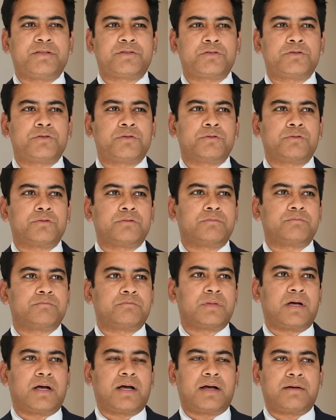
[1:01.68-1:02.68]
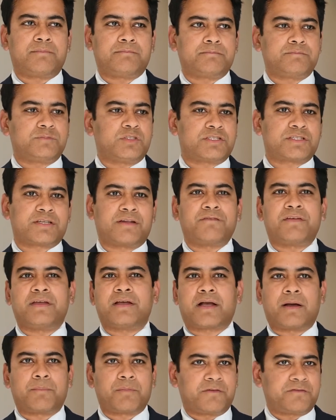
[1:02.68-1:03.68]
to just convey a
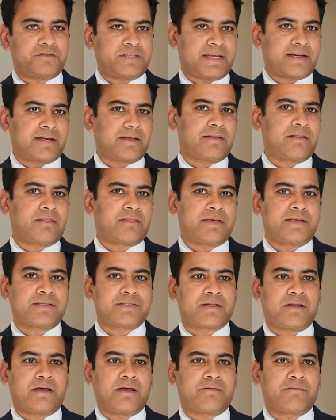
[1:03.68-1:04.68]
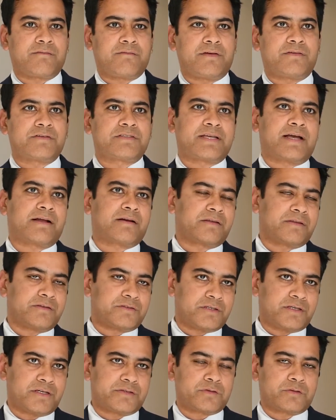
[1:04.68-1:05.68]
couple of technical things like where exactly the
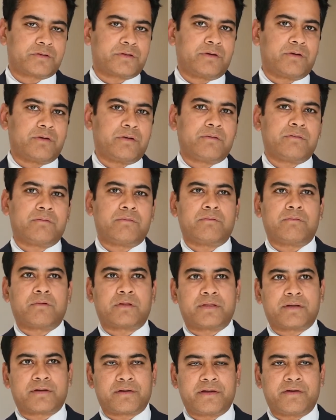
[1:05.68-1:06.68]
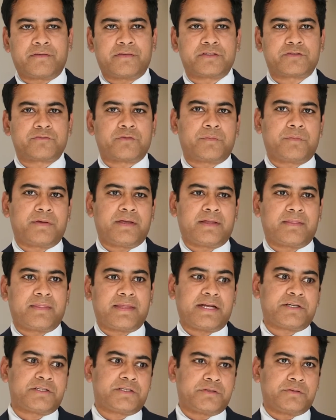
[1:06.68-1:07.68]
chairs would go, what the clearance would be, and
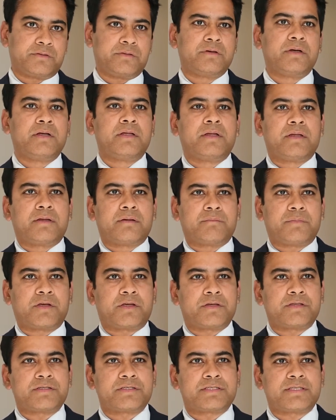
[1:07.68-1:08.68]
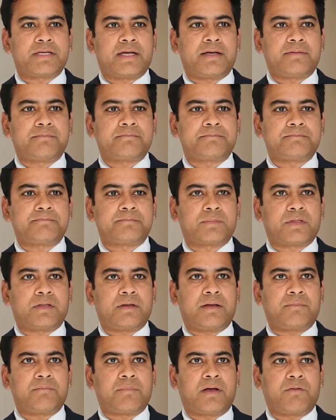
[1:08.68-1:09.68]
that too because I
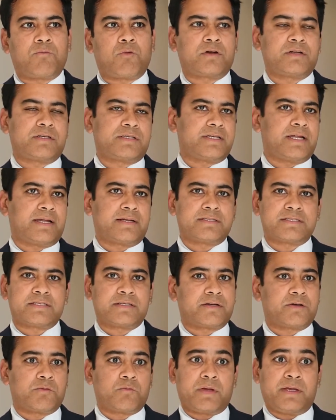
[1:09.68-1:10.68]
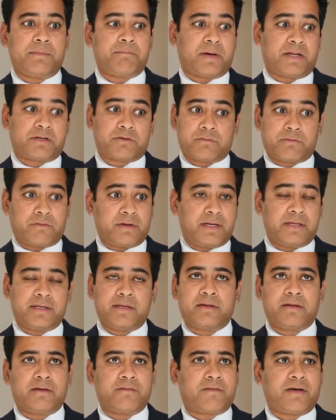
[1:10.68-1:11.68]
wanted it done a certain way. But
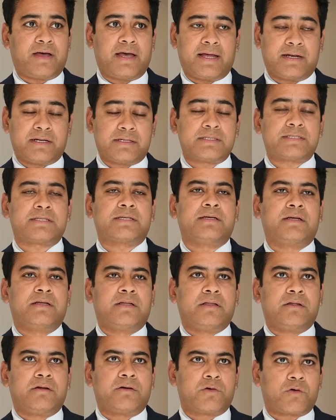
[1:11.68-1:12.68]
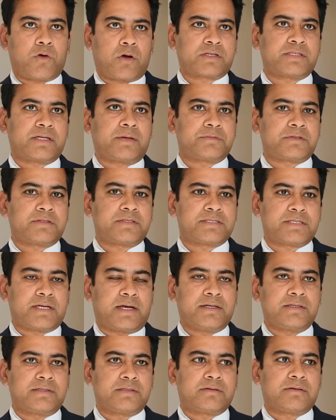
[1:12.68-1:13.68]
really, if I hadn't rocked up to the
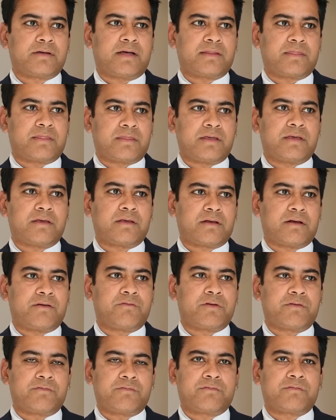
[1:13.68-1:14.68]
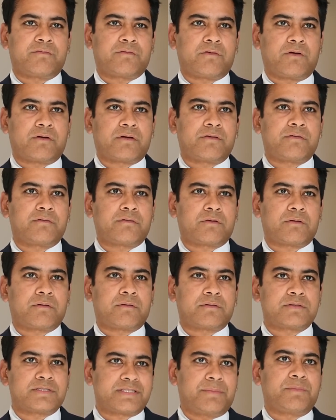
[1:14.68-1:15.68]
site, I think I would have gotten
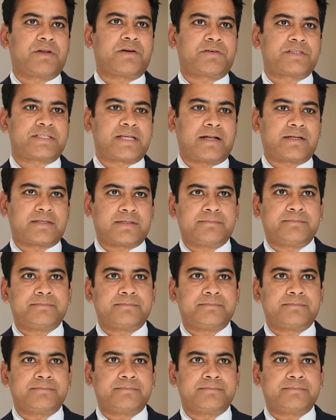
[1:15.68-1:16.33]
a similar result.